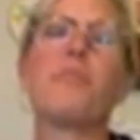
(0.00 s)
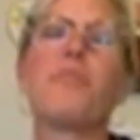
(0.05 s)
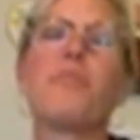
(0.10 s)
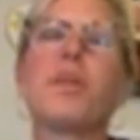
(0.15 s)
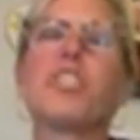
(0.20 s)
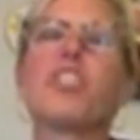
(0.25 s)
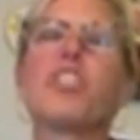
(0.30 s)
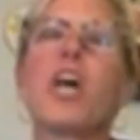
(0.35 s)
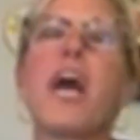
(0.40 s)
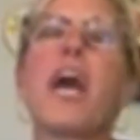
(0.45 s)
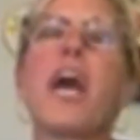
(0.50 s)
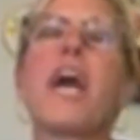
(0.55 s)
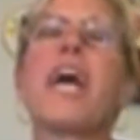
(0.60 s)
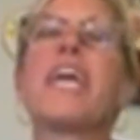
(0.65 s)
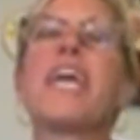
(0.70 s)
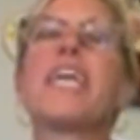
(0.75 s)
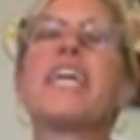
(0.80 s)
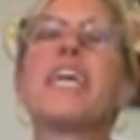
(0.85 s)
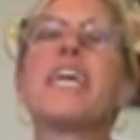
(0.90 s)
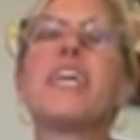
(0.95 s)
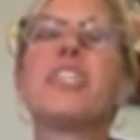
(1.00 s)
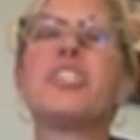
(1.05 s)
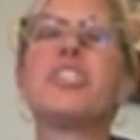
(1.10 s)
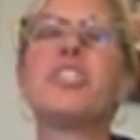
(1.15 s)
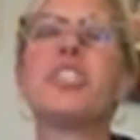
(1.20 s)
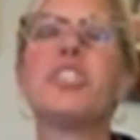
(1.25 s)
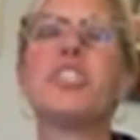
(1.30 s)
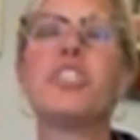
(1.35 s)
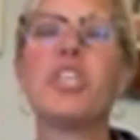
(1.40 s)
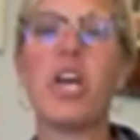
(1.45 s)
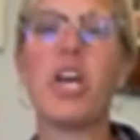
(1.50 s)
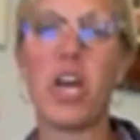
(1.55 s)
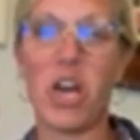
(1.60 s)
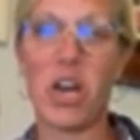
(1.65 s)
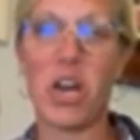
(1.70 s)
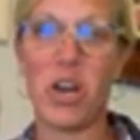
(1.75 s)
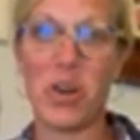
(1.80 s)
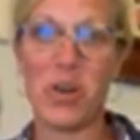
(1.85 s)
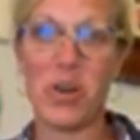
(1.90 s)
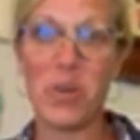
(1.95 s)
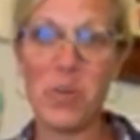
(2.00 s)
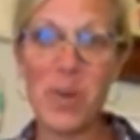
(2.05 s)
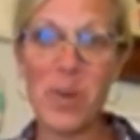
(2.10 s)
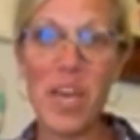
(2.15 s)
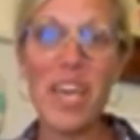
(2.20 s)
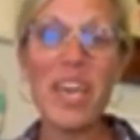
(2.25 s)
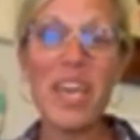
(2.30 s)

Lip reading: which I know